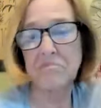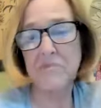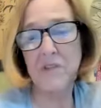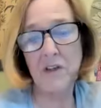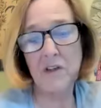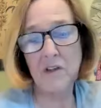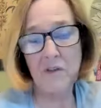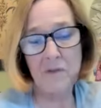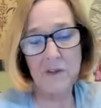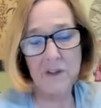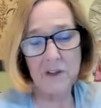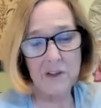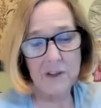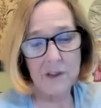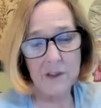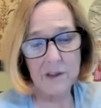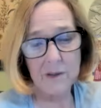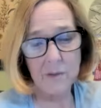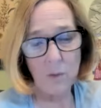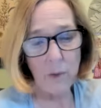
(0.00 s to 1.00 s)
Don't know if it's
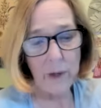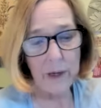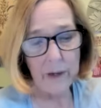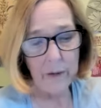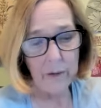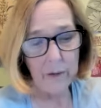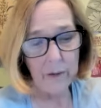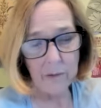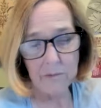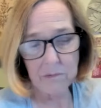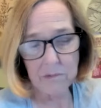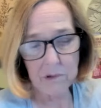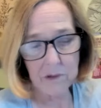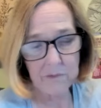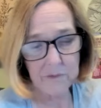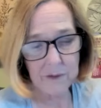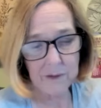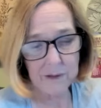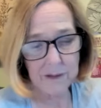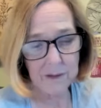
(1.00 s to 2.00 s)
just wear,
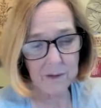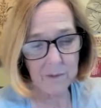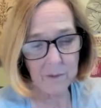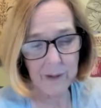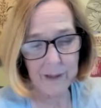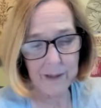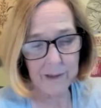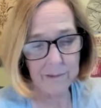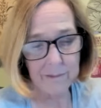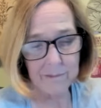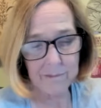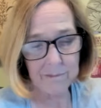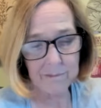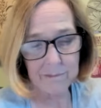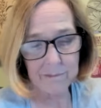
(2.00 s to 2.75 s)
if it's the way.